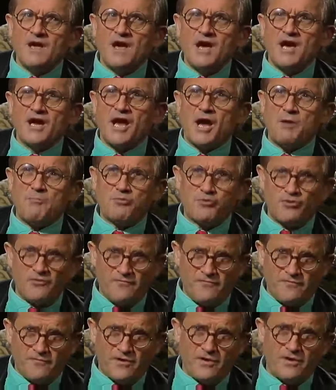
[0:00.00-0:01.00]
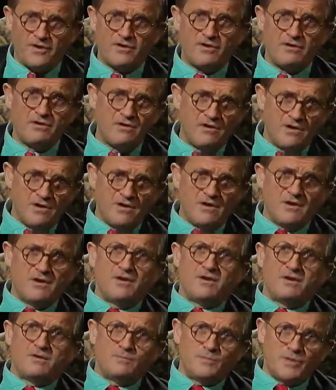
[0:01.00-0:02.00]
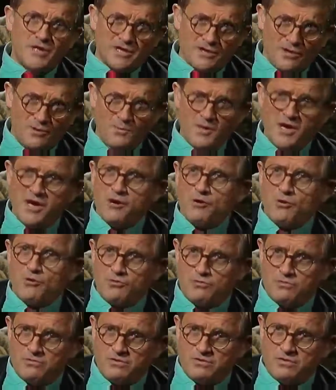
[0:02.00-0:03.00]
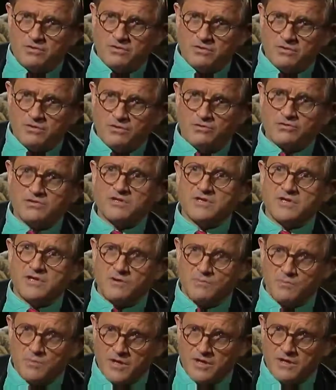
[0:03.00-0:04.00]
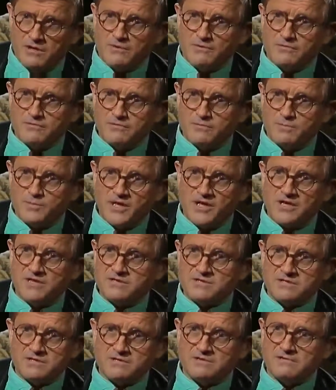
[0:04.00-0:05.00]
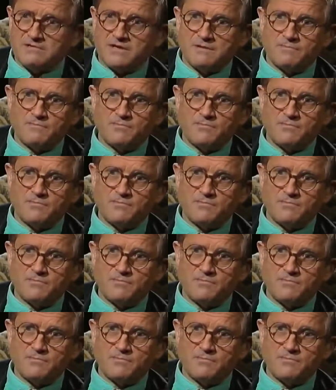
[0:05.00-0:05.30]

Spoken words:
I prefer being on my own, utterly on my own, painting. I